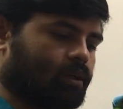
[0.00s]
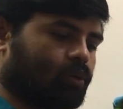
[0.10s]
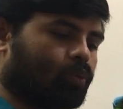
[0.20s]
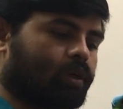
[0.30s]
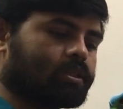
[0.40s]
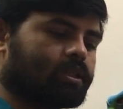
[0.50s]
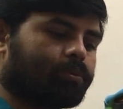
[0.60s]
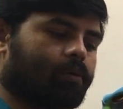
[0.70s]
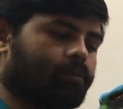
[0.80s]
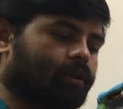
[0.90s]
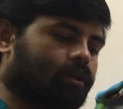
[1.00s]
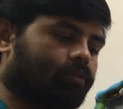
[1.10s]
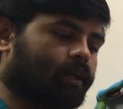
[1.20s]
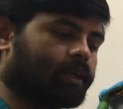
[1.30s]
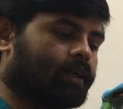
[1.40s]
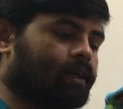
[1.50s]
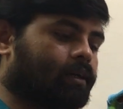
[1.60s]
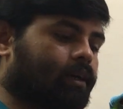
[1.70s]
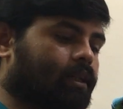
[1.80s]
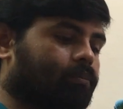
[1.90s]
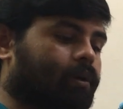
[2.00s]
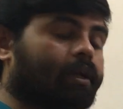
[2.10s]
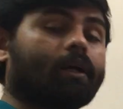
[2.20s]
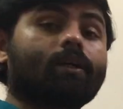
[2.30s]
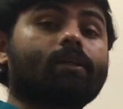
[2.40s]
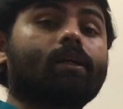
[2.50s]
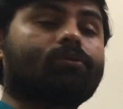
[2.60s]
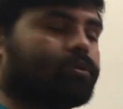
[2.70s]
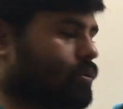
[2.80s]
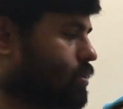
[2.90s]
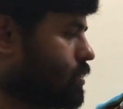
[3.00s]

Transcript: What is the probability of getting a number greater than 4?